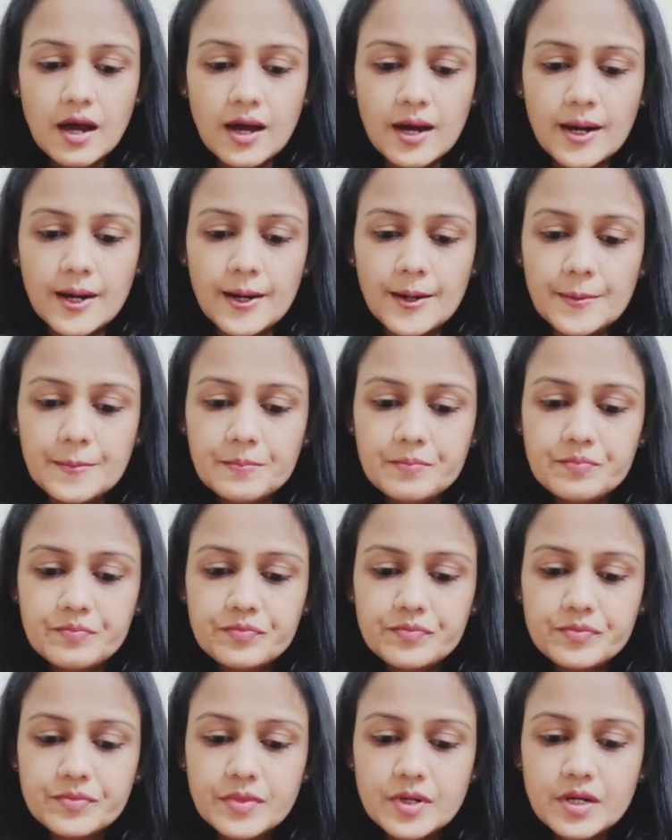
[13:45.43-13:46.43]

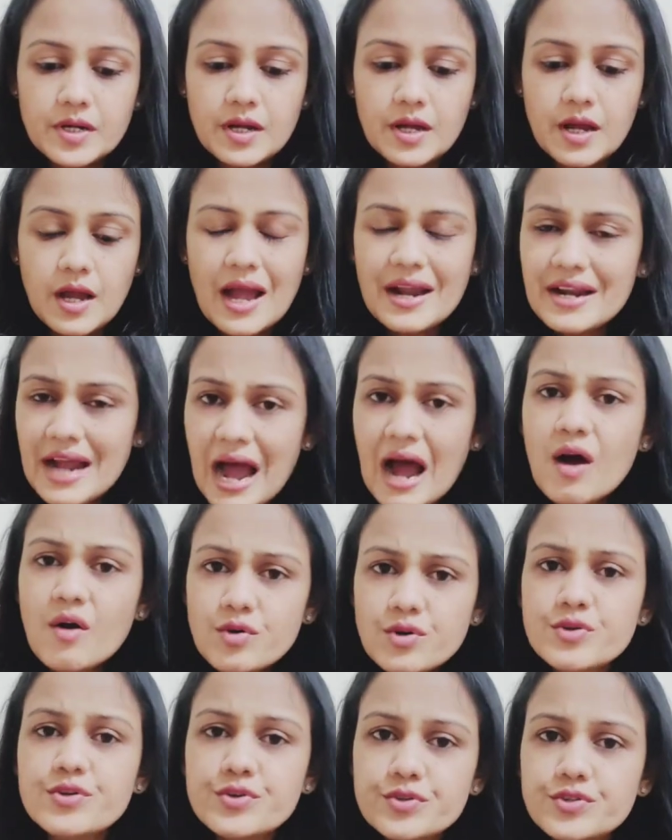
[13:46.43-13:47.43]
and
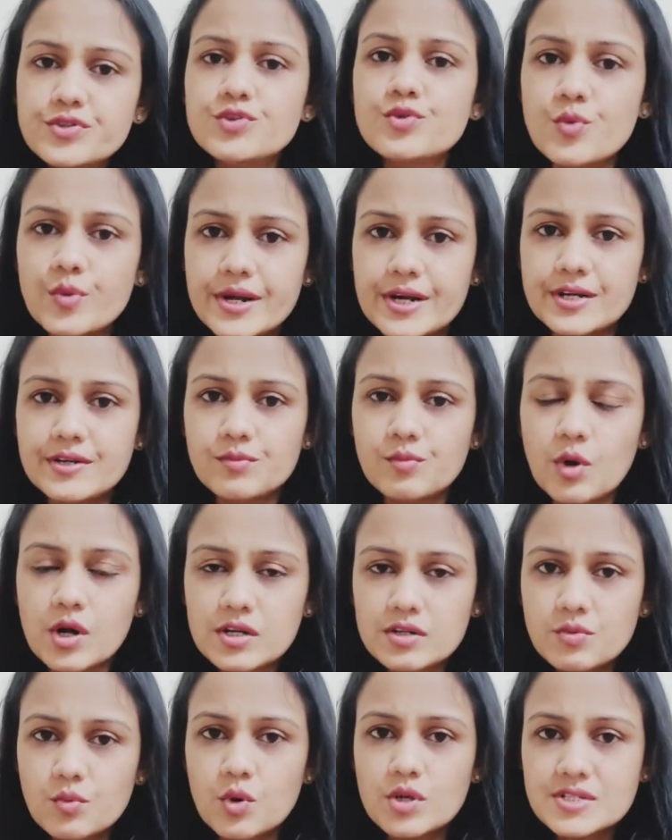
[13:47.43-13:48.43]
how do you do it,
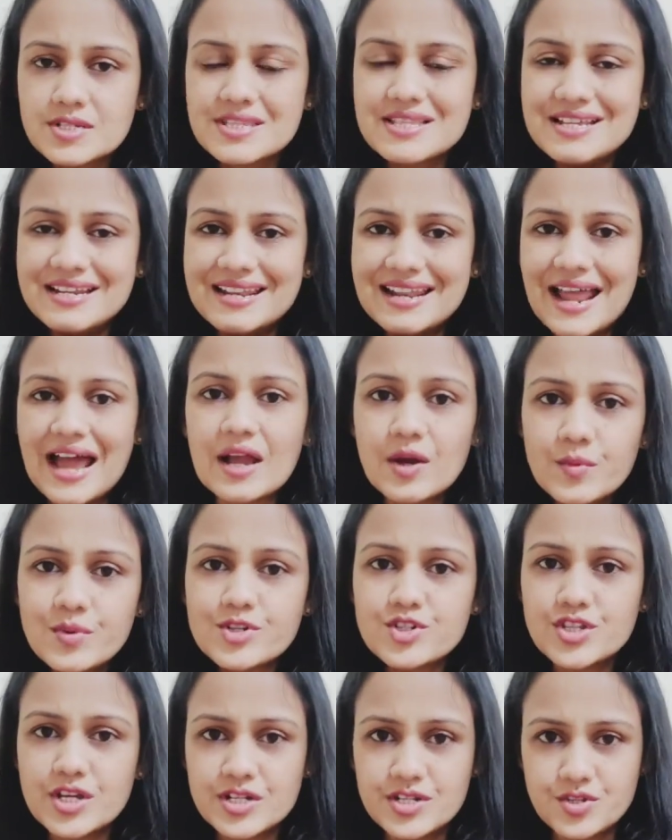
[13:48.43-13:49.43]
what's the
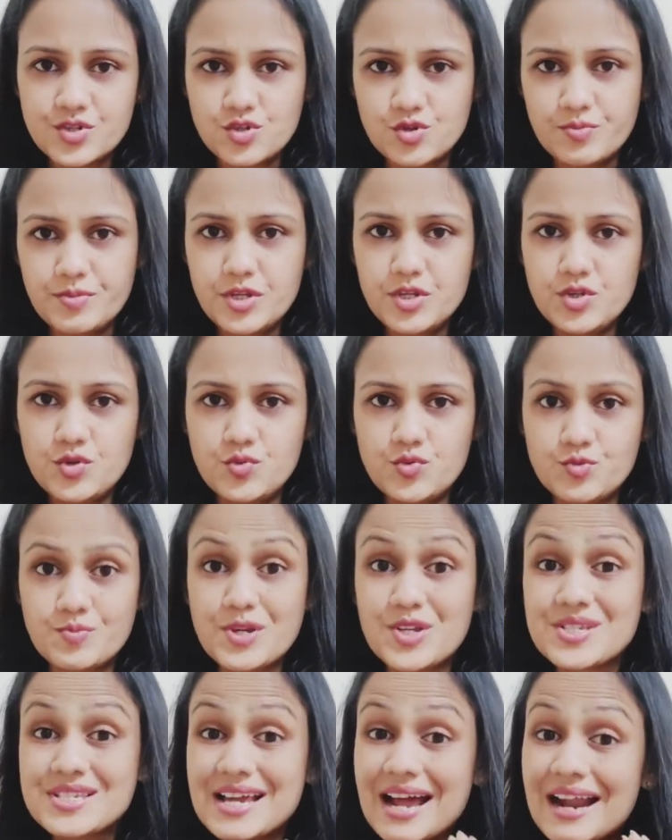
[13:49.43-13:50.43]
language that is to be
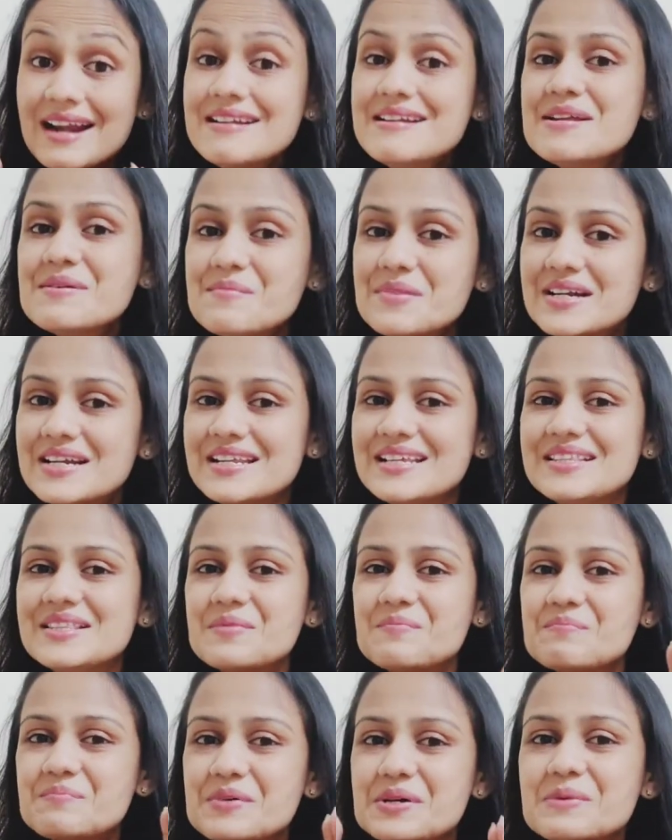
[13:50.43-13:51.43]
used, because ultimately
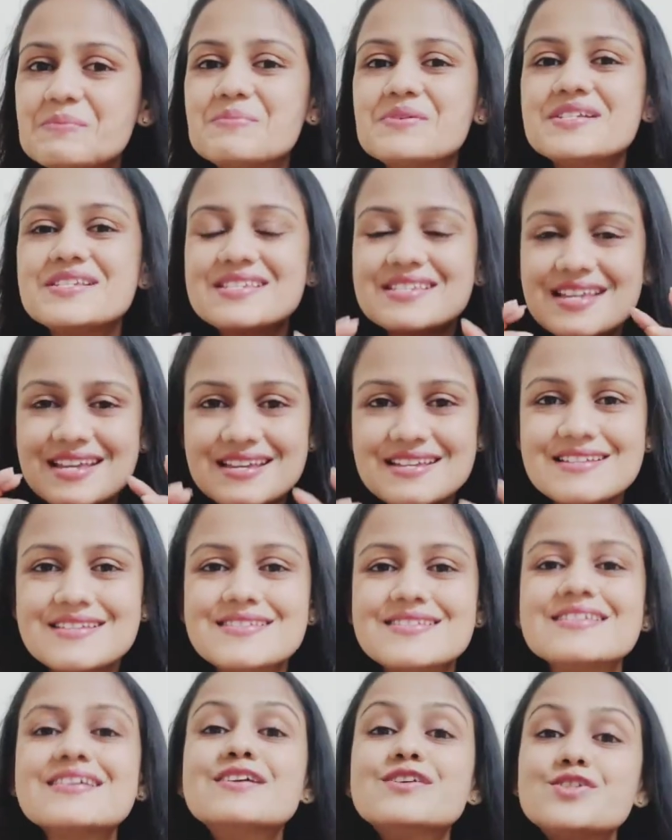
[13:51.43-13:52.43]
the purpose
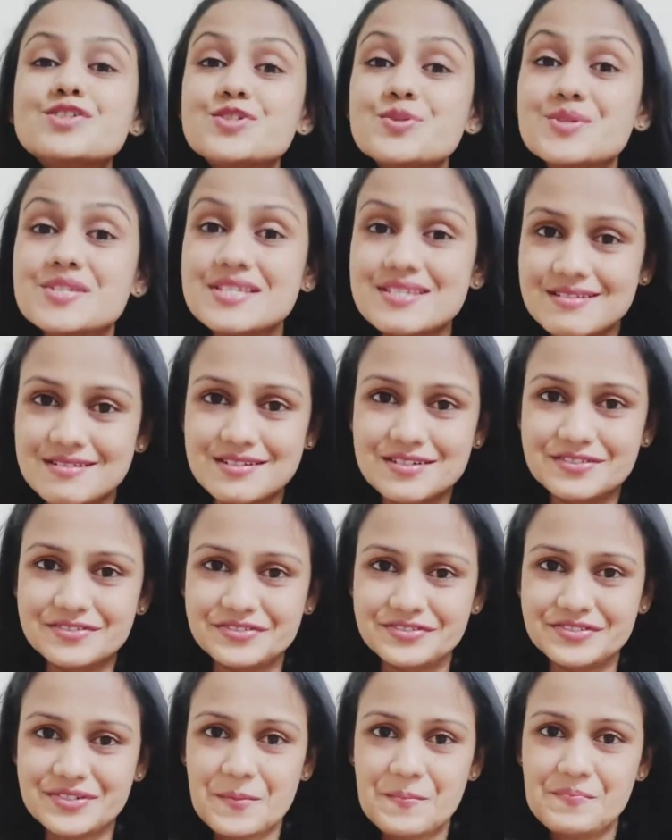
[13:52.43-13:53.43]
is to serve,
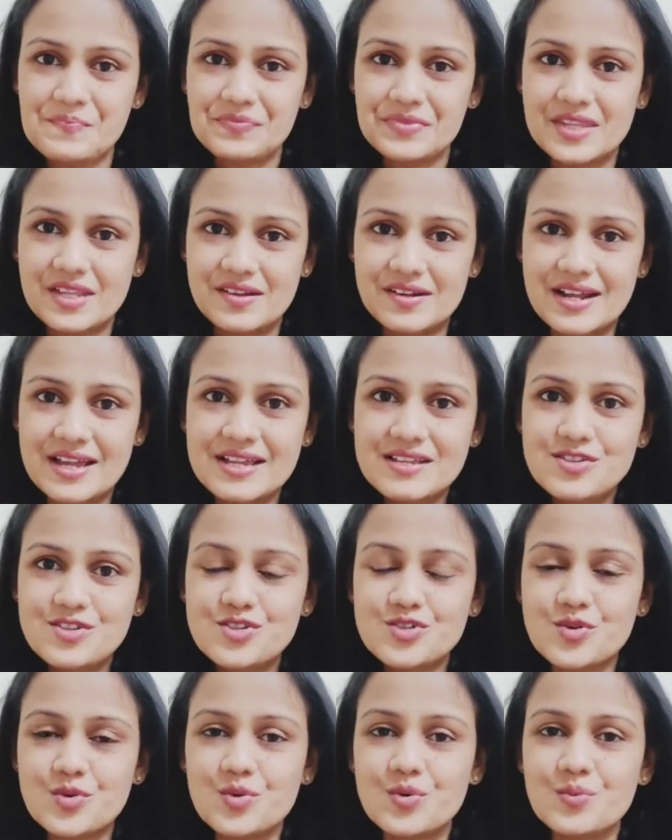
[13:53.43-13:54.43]

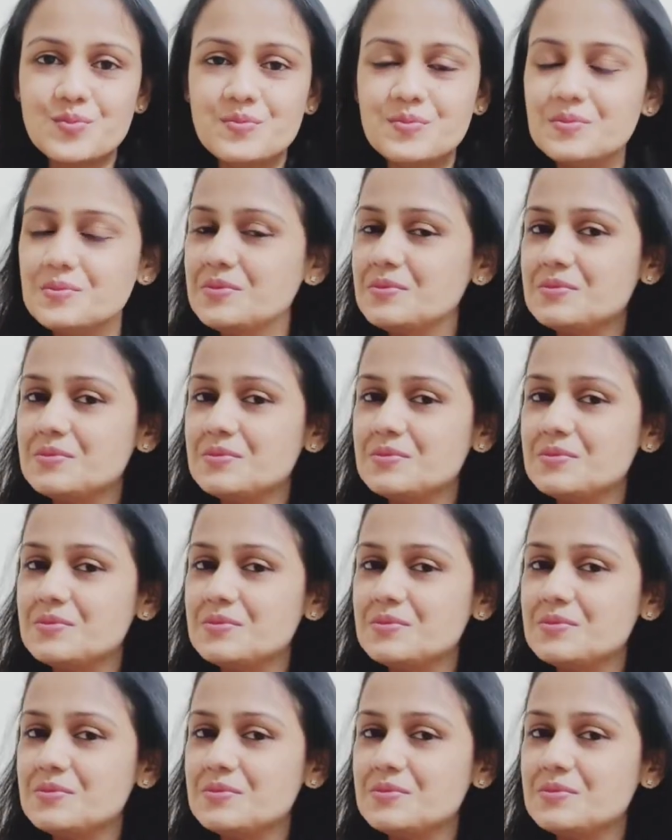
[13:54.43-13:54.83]
right? So